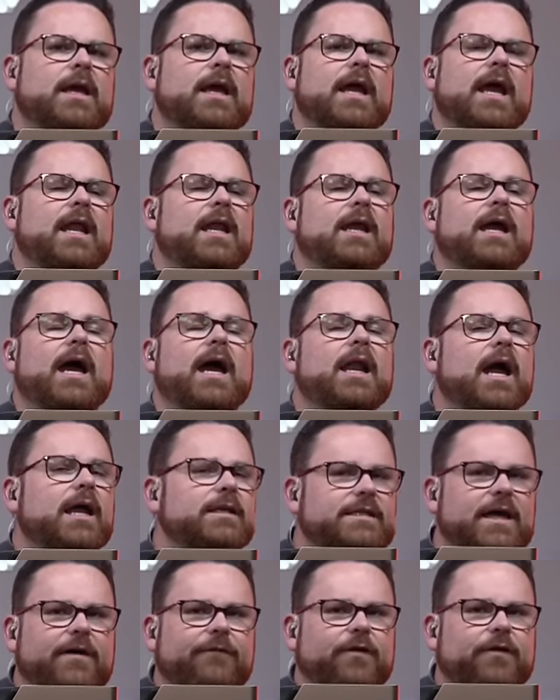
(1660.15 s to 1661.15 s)
and it, and I
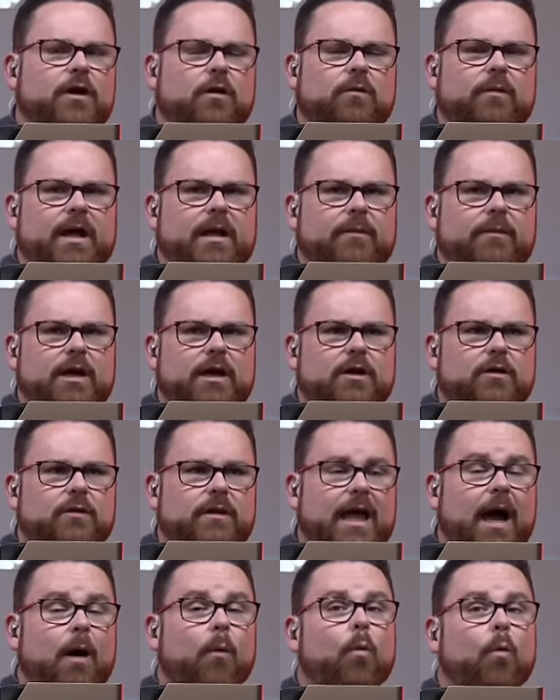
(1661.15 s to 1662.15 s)
definitely don't recommend it doing that.